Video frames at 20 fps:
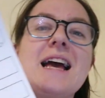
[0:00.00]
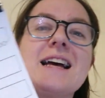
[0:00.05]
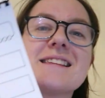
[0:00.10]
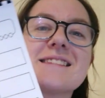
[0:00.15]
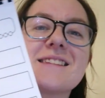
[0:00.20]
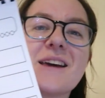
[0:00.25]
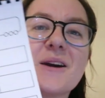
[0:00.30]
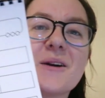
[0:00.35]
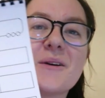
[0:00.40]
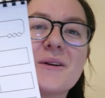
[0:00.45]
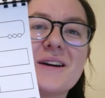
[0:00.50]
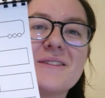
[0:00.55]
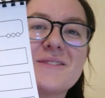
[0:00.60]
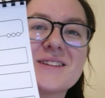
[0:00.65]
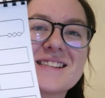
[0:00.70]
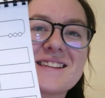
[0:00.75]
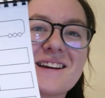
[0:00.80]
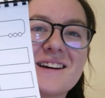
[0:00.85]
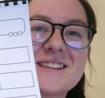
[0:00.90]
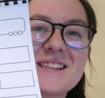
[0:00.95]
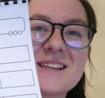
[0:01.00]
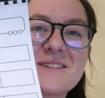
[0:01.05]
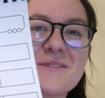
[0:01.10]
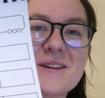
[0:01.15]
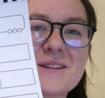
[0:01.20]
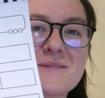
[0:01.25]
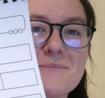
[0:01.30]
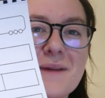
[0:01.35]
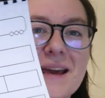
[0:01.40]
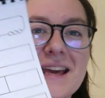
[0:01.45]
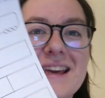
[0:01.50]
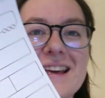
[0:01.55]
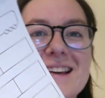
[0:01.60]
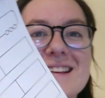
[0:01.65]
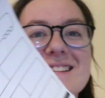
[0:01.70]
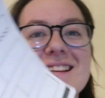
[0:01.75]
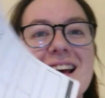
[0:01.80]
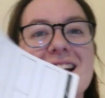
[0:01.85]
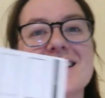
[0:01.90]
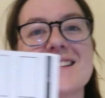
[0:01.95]
So we're starting with making a
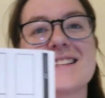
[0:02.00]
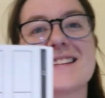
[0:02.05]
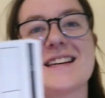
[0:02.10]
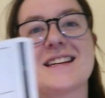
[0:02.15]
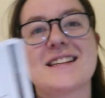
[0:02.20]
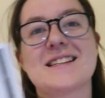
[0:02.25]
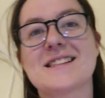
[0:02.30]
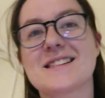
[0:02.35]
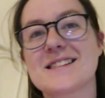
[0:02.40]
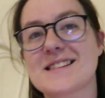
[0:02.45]
sentence,